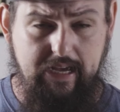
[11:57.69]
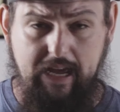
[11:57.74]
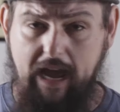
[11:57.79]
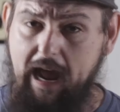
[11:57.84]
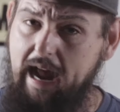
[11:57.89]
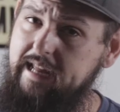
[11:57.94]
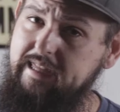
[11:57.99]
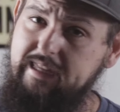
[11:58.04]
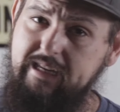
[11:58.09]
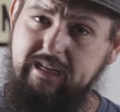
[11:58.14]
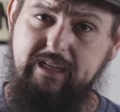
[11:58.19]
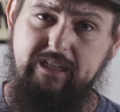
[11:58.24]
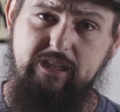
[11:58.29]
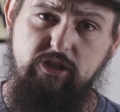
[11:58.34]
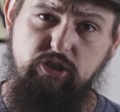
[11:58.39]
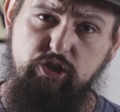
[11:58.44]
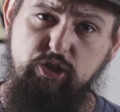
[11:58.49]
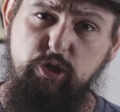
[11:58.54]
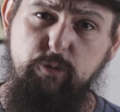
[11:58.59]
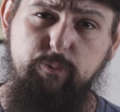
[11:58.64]
I think it
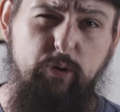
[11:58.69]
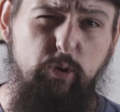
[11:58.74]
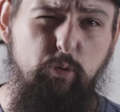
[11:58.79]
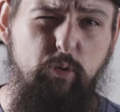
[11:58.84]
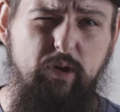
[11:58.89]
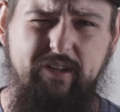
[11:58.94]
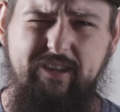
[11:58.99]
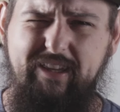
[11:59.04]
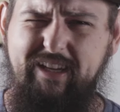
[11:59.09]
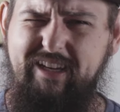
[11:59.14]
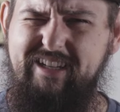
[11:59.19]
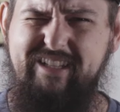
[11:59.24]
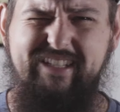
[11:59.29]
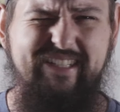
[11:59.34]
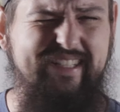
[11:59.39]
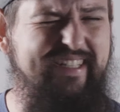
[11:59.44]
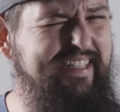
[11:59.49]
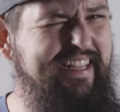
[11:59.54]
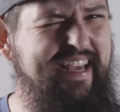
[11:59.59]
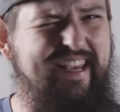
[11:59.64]
is super worth it.
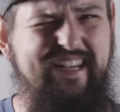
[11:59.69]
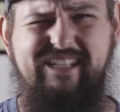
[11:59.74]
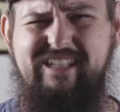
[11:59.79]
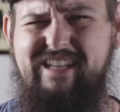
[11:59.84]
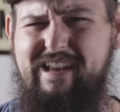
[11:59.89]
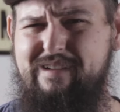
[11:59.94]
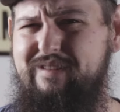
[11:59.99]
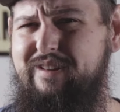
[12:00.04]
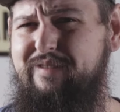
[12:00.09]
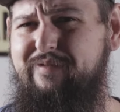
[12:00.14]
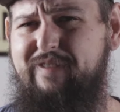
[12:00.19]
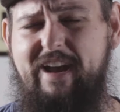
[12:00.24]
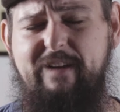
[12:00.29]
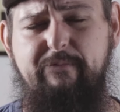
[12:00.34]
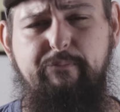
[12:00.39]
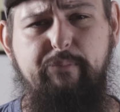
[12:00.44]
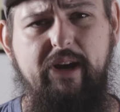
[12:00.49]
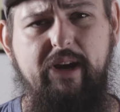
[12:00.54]
It's like 75